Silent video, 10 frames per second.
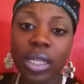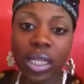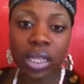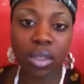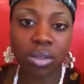
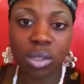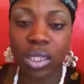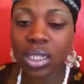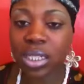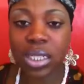clean,
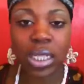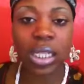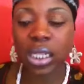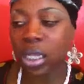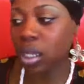easy to
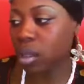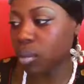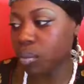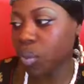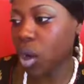clean
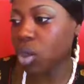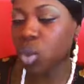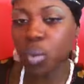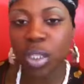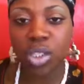up. All
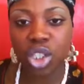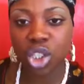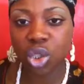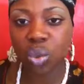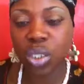you need to
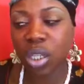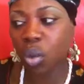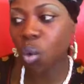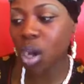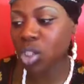just do is get a
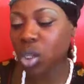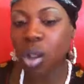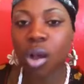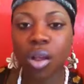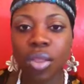
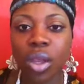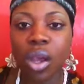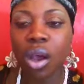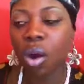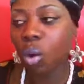washcloth
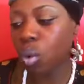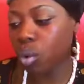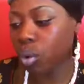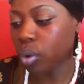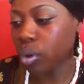
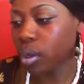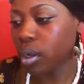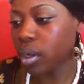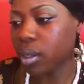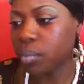or
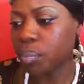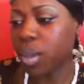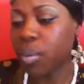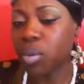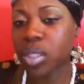
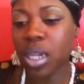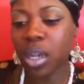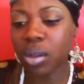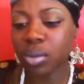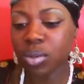paper
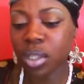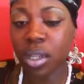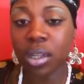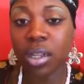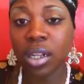towels.
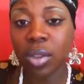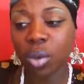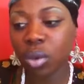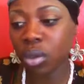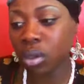Yeah,
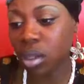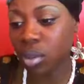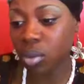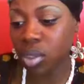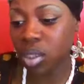
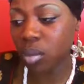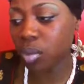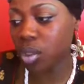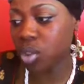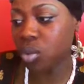another tip
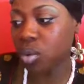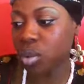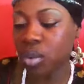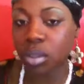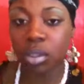that
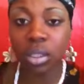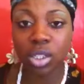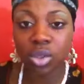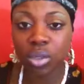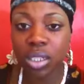
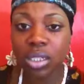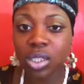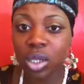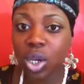you need to